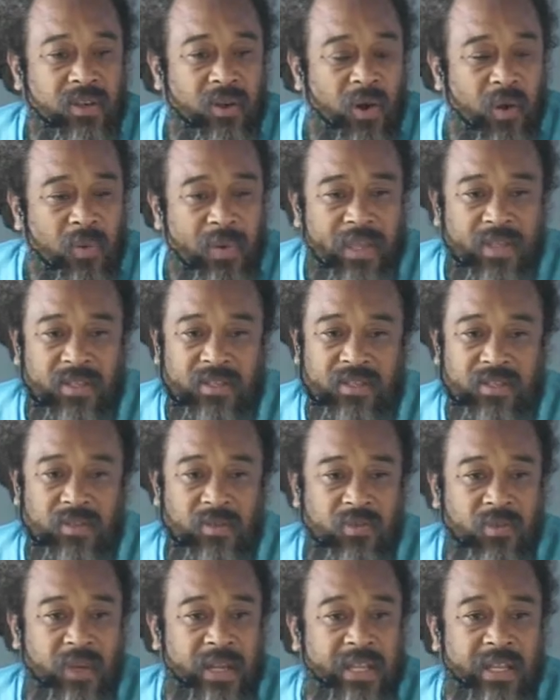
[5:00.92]
always
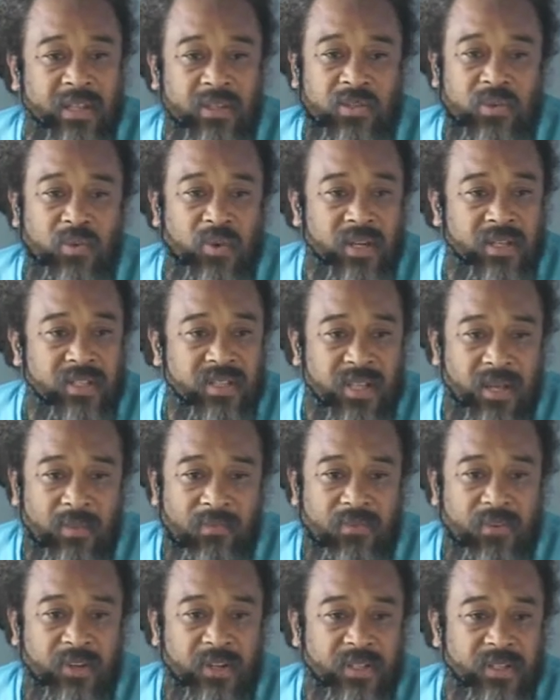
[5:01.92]
running towards
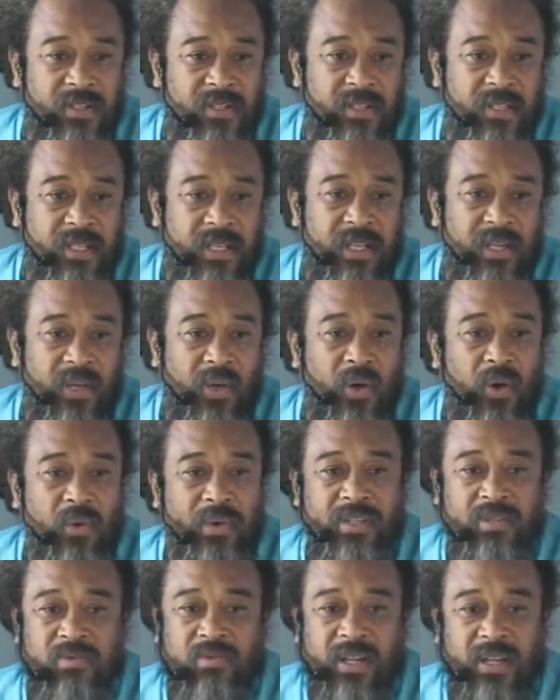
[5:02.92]
comfort,
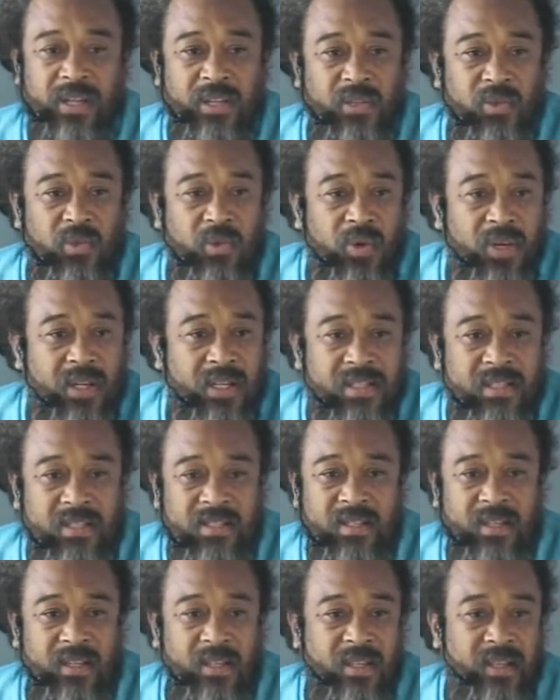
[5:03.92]
always running
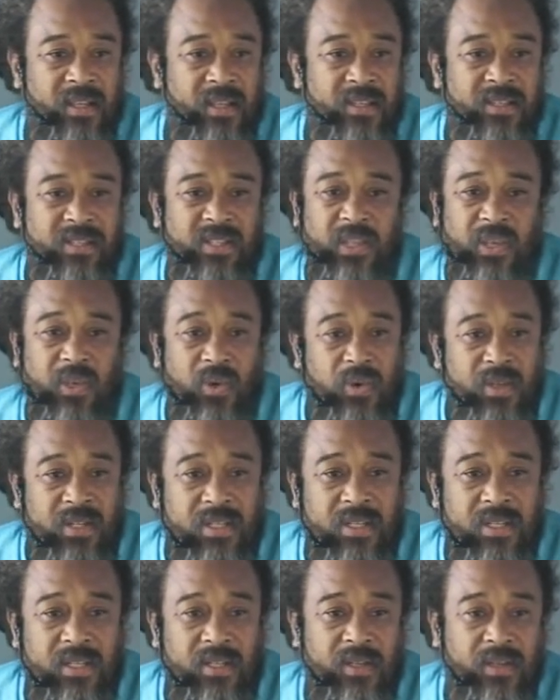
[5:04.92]
towards
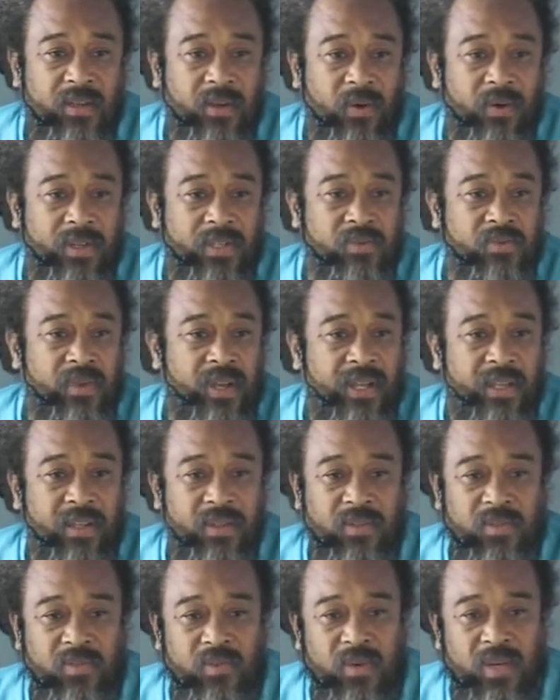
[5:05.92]
security, always
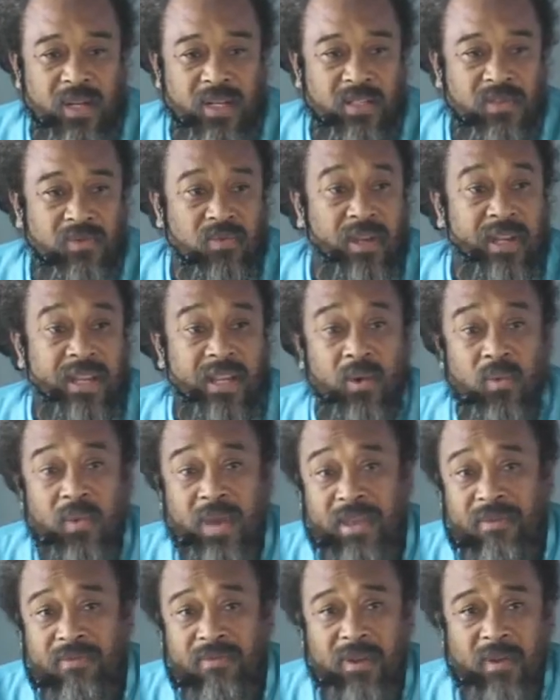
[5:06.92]
running
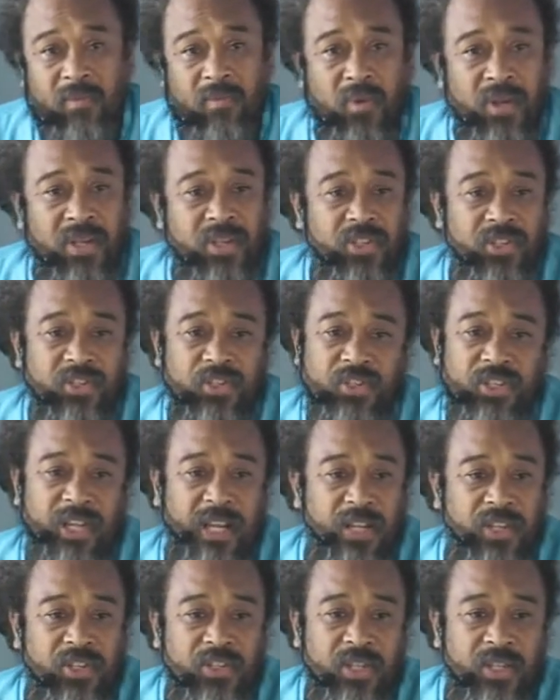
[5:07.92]
away from what is
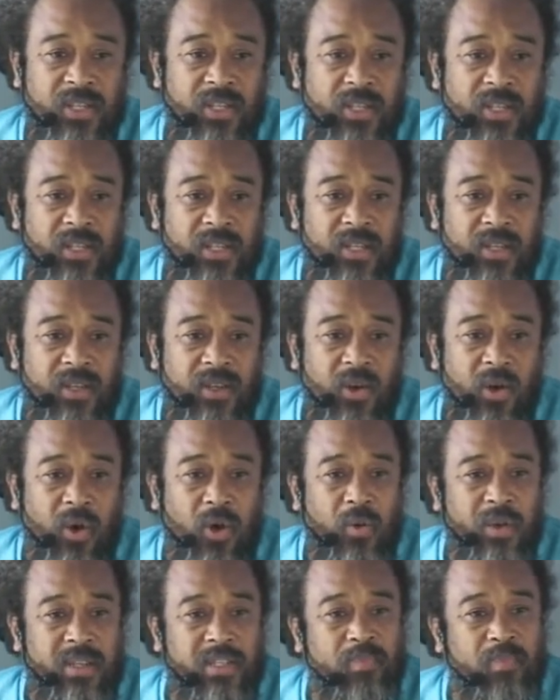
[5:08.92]
challenging,
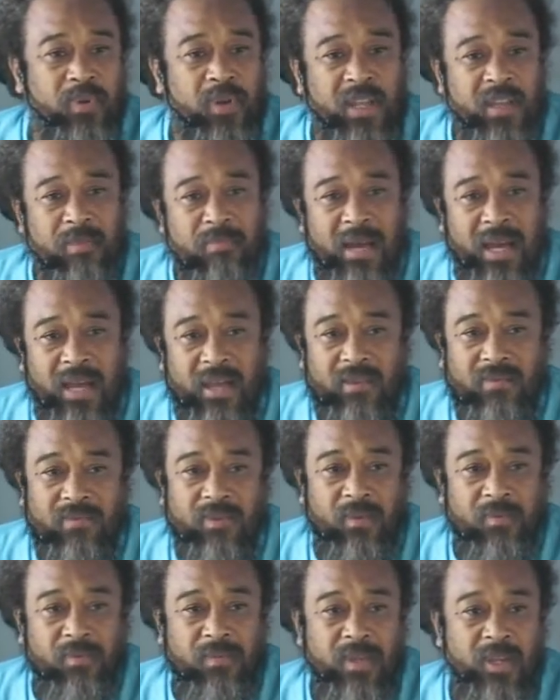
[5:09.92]
always pulling back
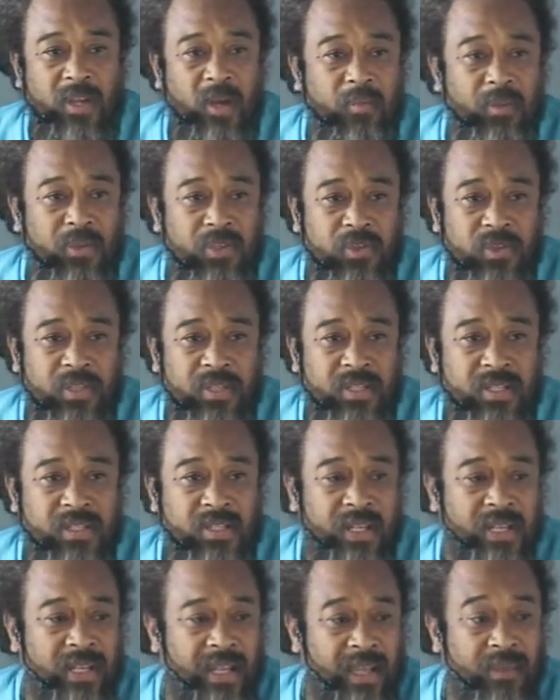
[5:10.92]
from the
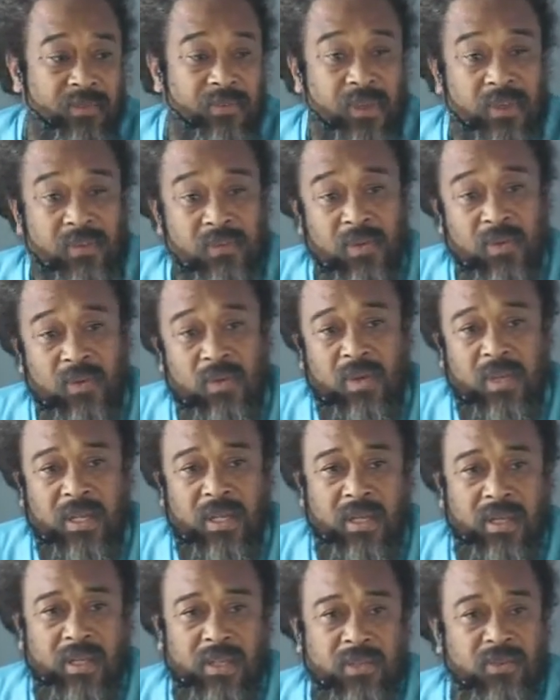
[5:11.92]
opportunities that life gives you
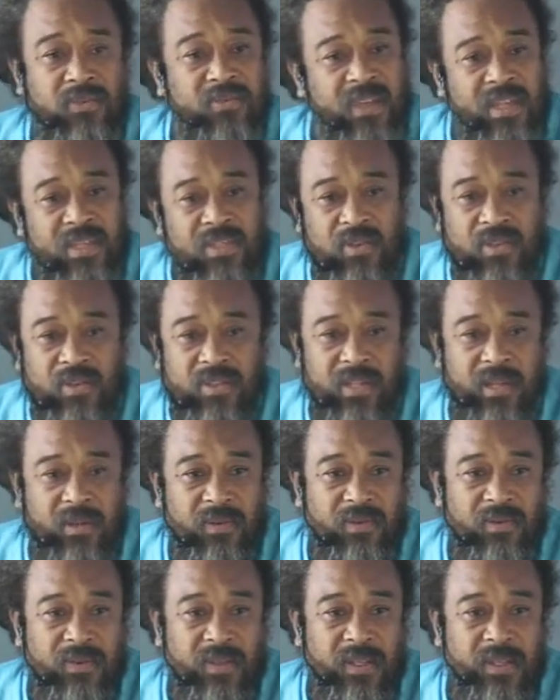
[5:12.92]
to face
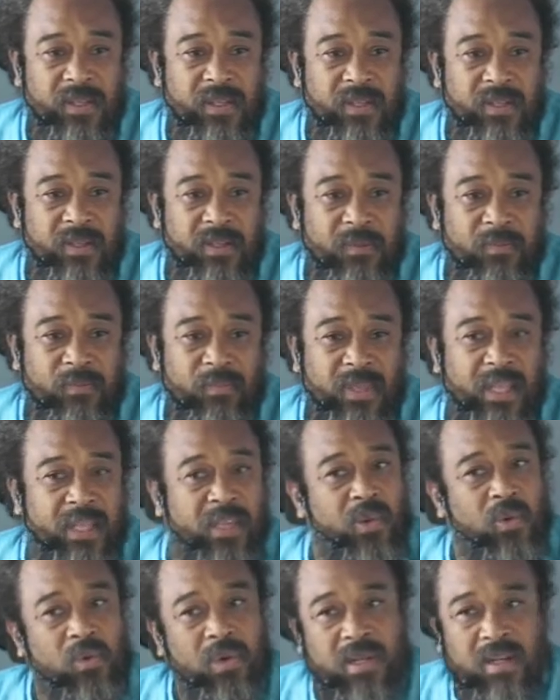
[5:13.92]
yourself,
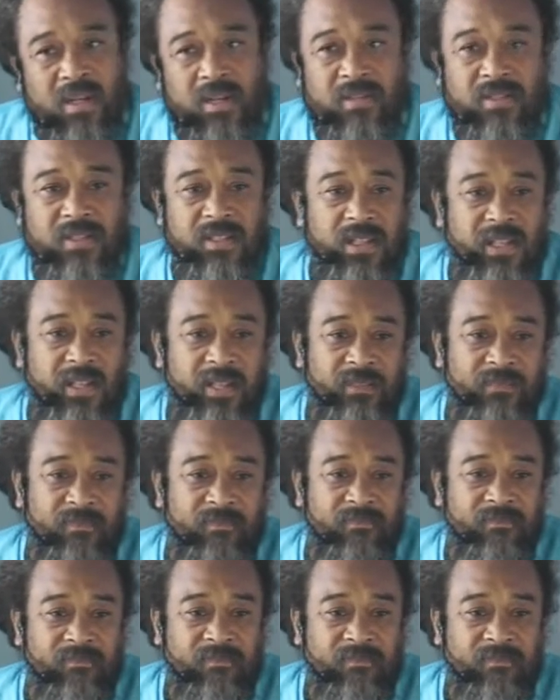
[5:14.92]
then you will not see.